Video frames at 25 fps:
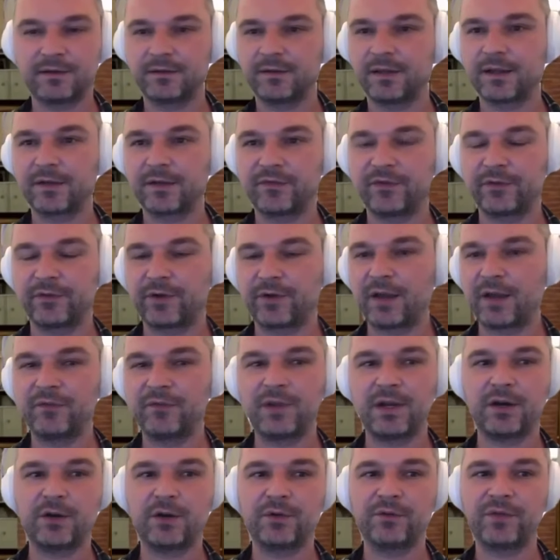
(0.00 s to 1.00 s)
like right
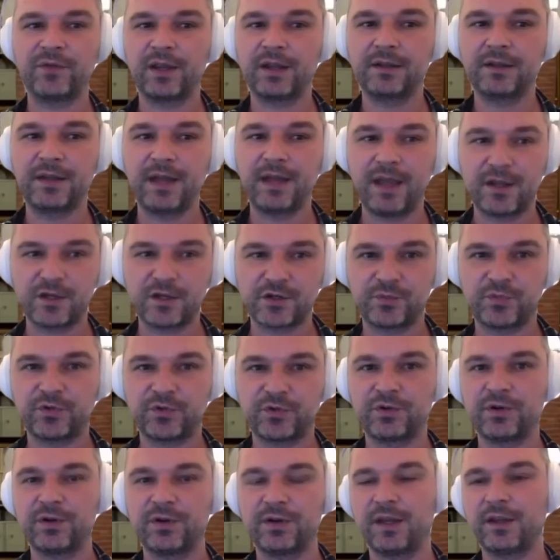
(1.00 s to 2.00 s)
there on that
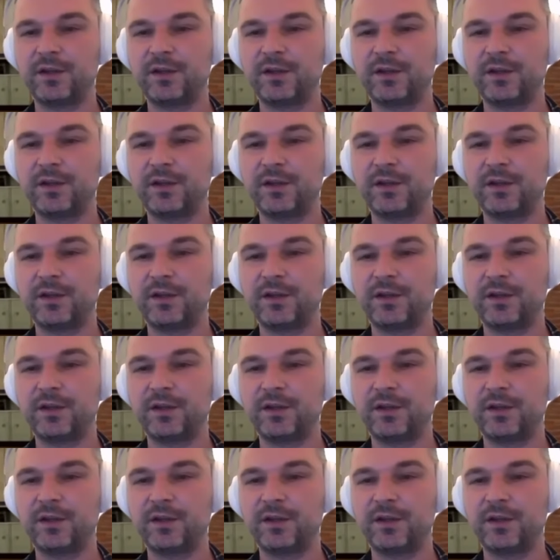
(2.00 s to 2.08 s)
dashboard,